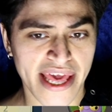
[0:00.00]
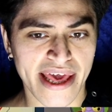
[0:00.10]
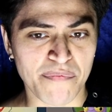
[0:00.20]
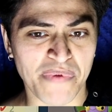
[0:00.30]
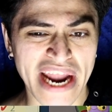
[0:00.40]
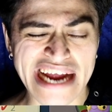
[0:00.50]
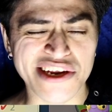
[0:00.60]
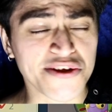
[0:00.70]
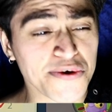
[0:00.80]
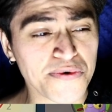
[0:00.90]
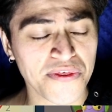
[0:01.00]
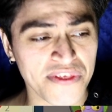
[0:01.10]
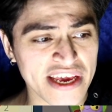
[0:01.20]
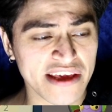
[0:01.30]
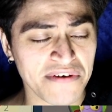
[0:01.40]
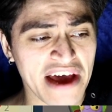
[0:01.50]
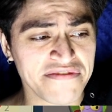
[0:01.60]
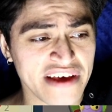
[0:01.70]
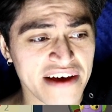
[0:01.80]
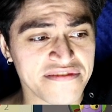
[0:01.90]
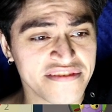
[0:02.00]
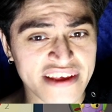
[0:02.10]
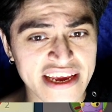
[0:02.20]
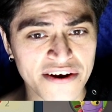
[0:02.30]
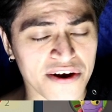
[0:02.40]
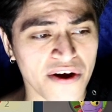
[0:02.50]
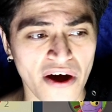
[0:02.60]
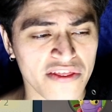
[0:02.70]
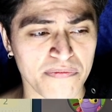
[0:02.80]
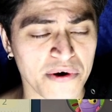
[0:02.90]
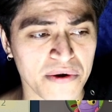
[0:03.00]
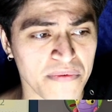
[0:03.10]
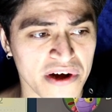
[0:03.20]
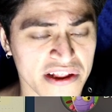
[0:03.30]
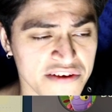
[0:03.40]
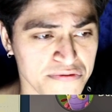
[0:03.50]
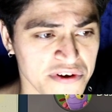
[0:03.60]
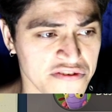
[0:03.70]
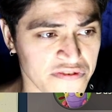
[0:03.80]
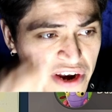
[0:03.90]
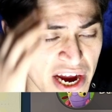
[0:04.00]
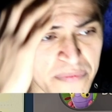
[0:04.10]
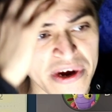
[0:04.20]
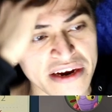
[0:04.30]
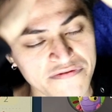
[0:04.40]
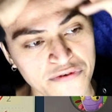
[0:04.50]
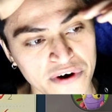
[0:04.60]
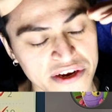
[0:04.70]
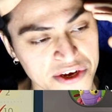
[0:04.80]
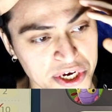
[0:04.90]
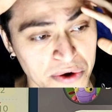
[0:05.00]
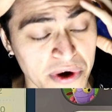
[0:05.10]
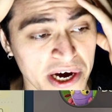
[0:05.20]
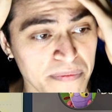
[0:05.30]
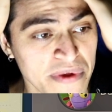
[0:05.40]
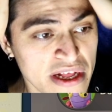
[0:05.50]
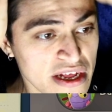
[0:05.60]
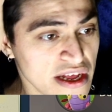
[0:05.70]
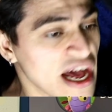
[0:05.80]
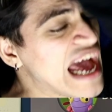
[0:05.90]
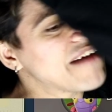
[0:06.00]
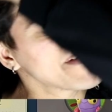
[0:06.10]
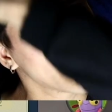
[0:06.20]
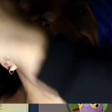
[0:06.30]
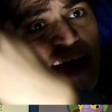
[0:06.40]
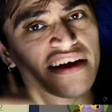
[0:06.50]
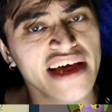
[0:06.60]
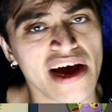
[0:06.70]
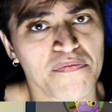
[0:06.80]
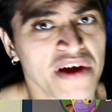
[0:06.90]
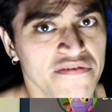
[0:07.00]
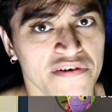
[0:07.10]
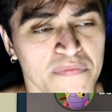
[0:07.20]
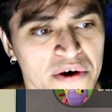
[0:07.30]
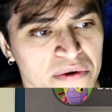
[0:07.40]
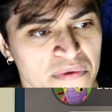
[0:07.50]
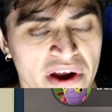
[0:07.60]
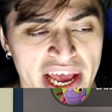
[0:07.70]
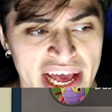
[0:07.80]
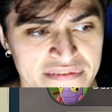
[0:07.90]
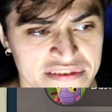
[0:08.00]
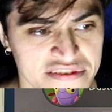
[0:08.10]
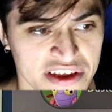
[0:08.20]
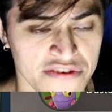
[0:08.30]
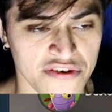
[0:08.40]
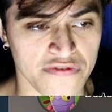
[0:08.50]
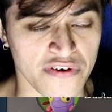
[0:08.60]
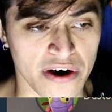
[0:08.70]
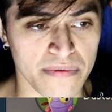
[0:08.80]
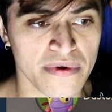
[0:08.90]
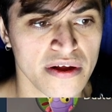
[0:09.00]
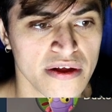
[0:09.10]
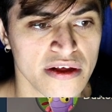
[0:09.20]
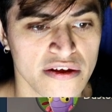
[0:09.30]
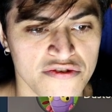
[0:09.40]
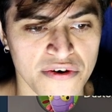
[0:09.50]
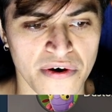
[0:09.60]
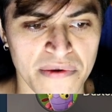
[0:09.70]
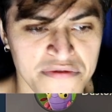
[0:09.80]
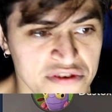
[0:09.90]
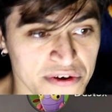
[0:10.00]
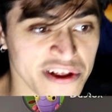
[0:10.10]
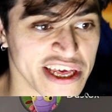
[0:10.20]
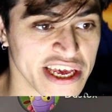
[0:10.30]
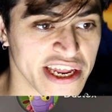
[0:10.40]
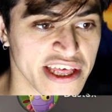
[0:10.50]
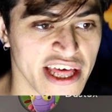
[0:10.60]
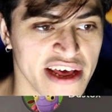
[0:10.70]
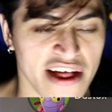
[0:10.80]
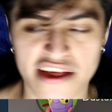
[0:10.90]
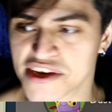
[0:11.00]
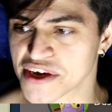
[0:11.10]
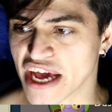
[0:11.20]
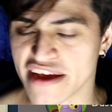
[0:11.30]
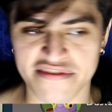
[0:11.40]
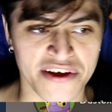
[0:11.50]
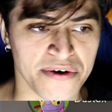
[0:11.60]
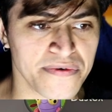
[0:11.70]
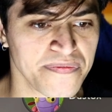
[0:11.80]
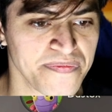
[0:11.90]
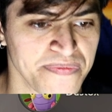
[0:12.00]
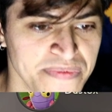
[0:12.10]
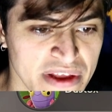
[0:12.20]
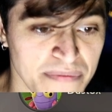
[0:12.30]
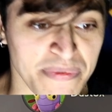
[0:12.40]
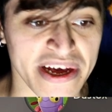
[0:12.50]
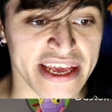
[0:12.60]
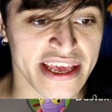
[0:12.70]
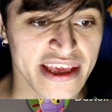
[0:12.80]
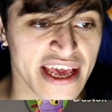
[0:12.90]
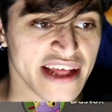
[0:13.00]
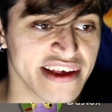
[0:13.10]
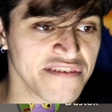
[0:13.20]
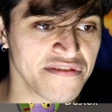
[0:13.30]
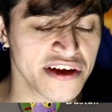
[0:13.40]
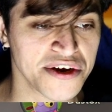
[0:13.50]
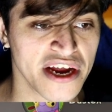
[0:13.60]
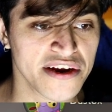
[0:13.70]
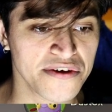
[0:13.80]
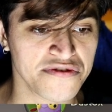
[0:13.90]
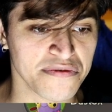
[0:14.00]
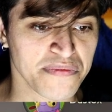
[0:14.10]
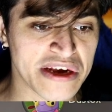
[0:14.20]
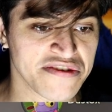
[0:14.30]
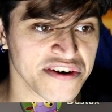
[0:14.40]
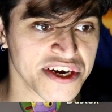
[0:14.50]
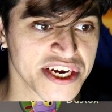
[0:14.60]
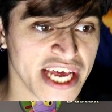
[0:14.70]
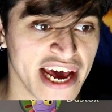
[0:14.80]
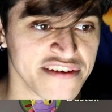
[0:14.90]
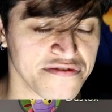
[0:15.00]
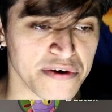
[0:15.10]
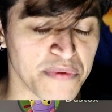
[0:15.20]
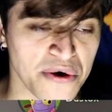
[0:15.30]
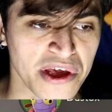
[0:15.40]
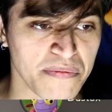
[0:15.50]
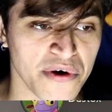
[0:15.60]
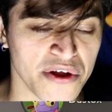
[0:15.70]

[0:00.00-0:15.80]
But I do think you have to have seen or caught the Pokemon at least once for an Outbreak for it to show up. I haven't had an Outbreak for a Pokemon I haven't seen so far. So I'm still looking into that. I'll let you guys know. But yeah, definitely try to do some research tasks for a Pokemon